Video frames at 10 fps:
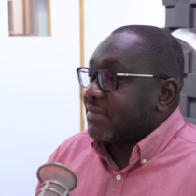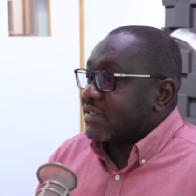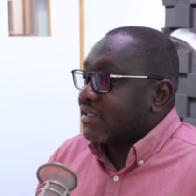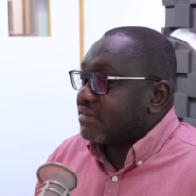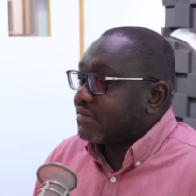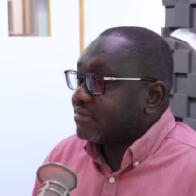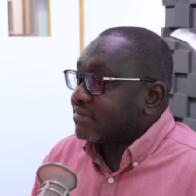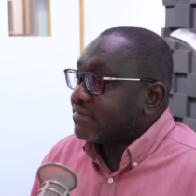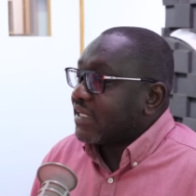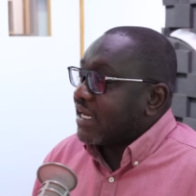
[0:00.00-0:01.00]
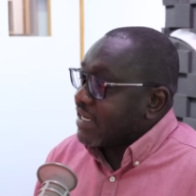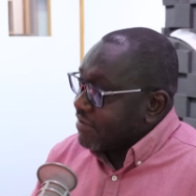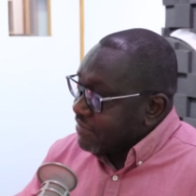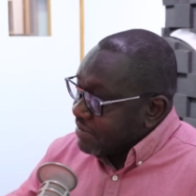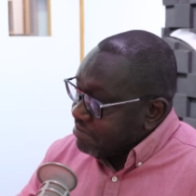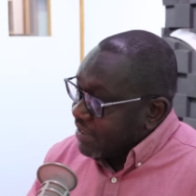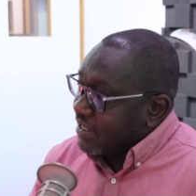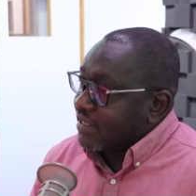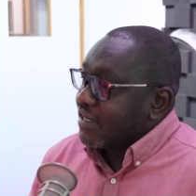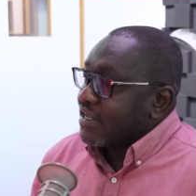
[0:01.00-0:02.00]
myself, mm. and I've
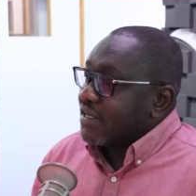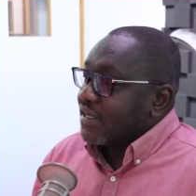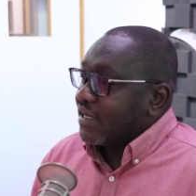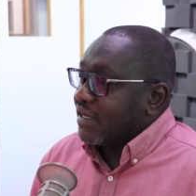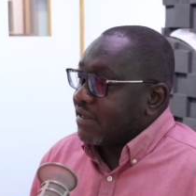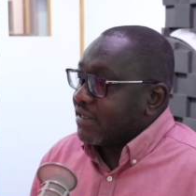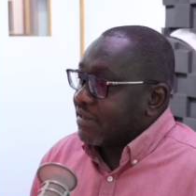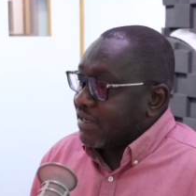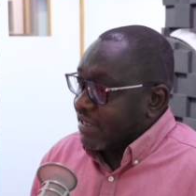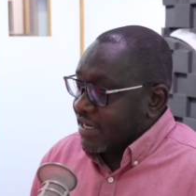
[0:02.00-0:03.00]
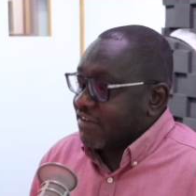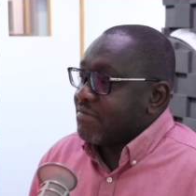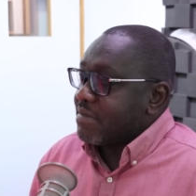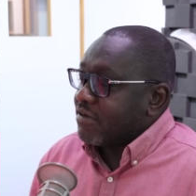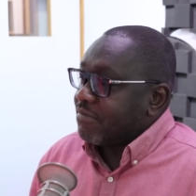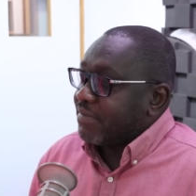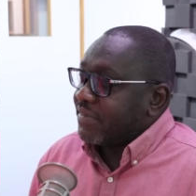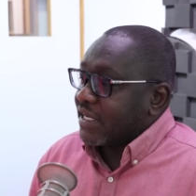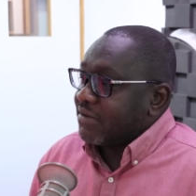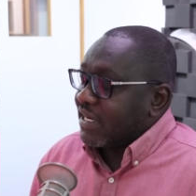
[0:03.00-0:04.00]
remained uh, uh a life member of
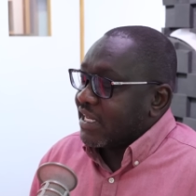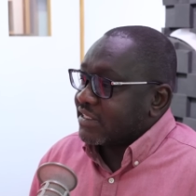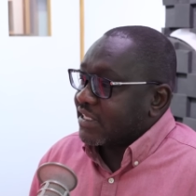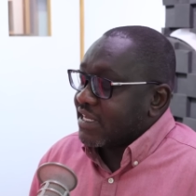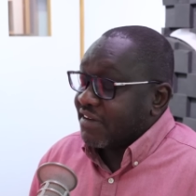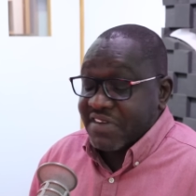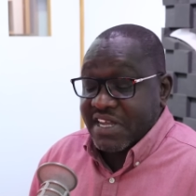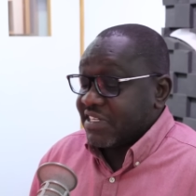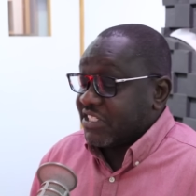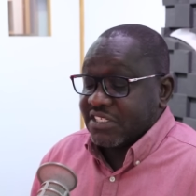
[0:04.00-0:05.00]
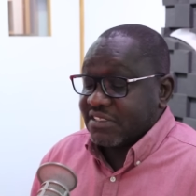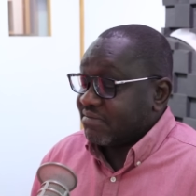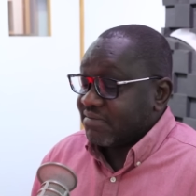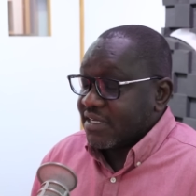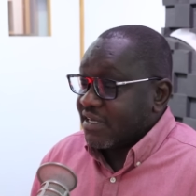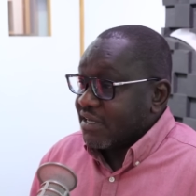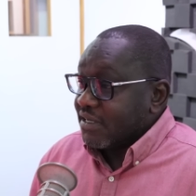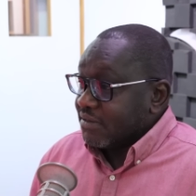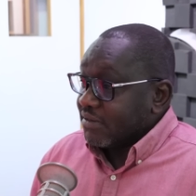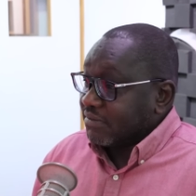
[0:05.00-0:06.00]
Third Way Alliance Kenya. I've never changed. What's, your,
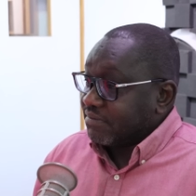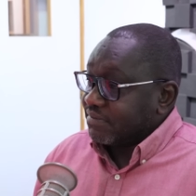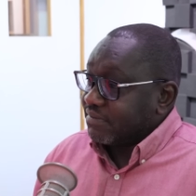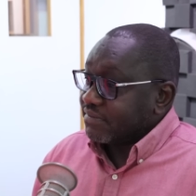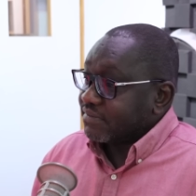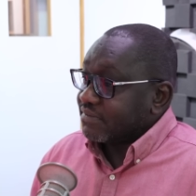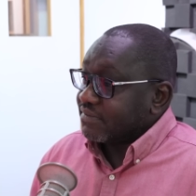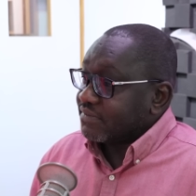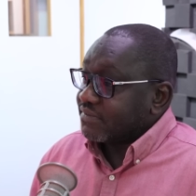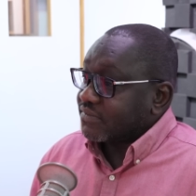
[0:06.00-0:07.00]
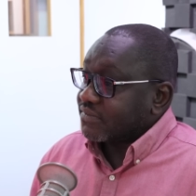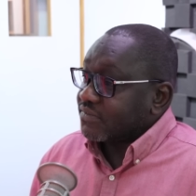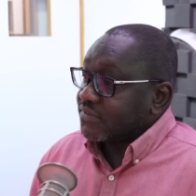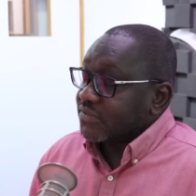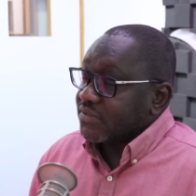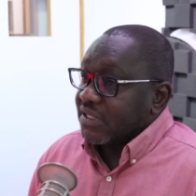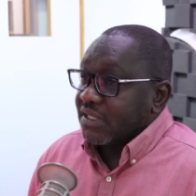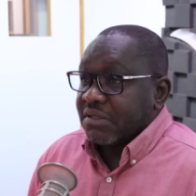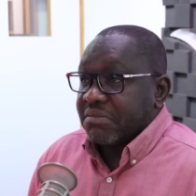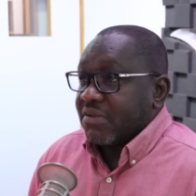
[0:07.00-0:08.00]
what's your membership plus minus?
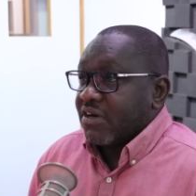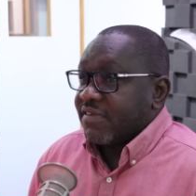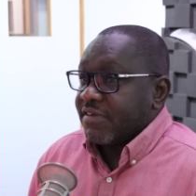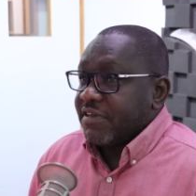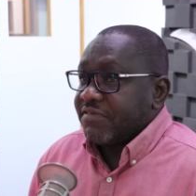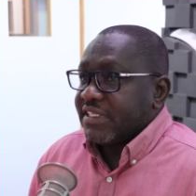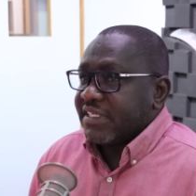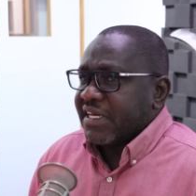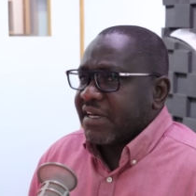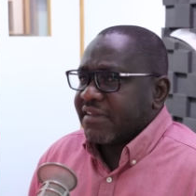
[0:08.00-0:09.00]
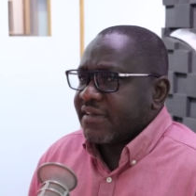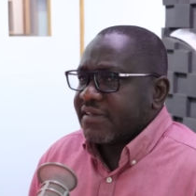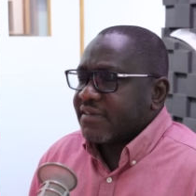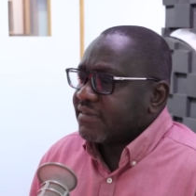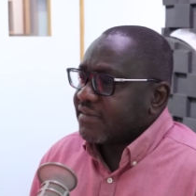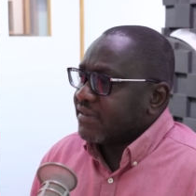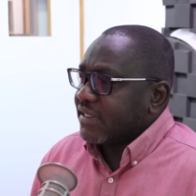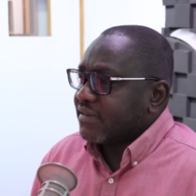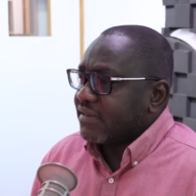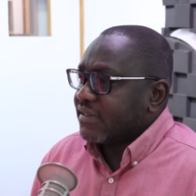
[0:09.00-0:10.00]
Uh, over 50k, I think.
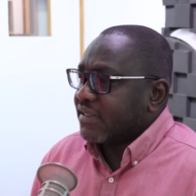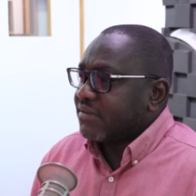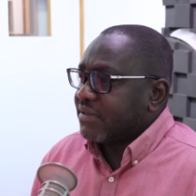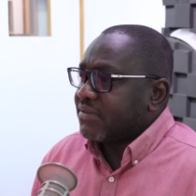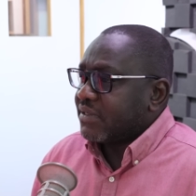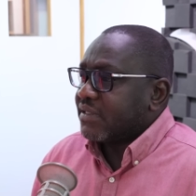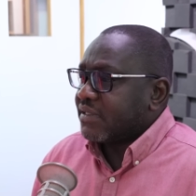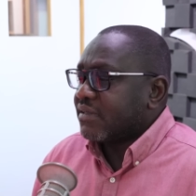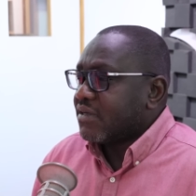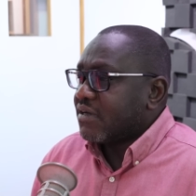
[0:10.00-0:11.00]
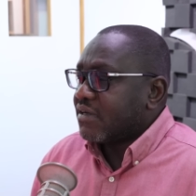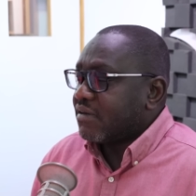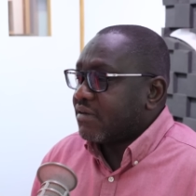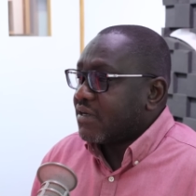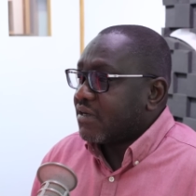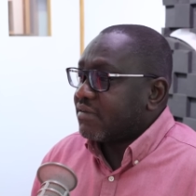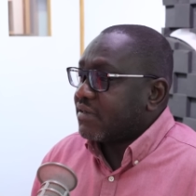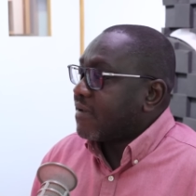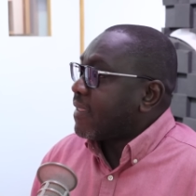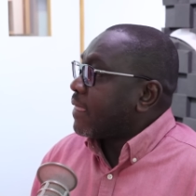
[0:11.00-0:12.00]
Oh, yeah, I think we're doing here. Yeah. Not bad. But
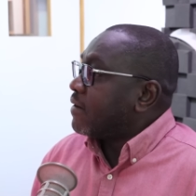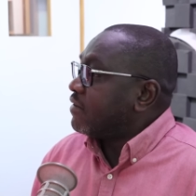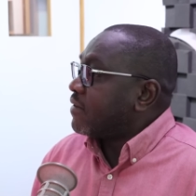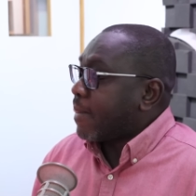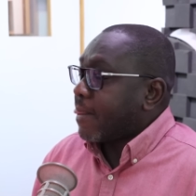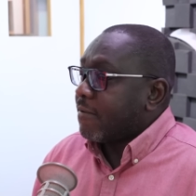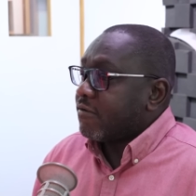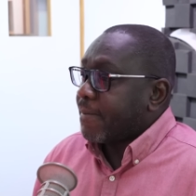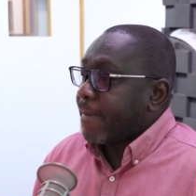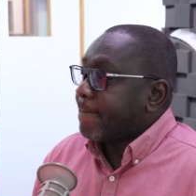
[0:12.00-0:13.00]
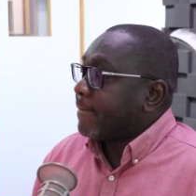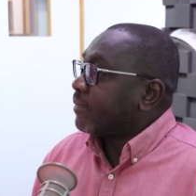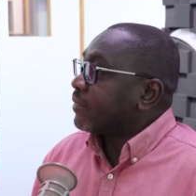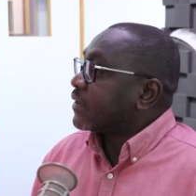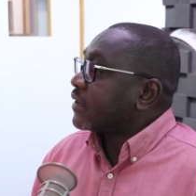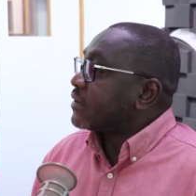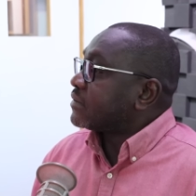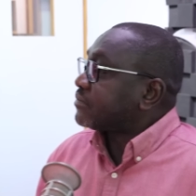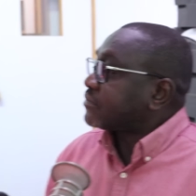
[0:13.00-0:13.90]
oh, you, were bad. almost registered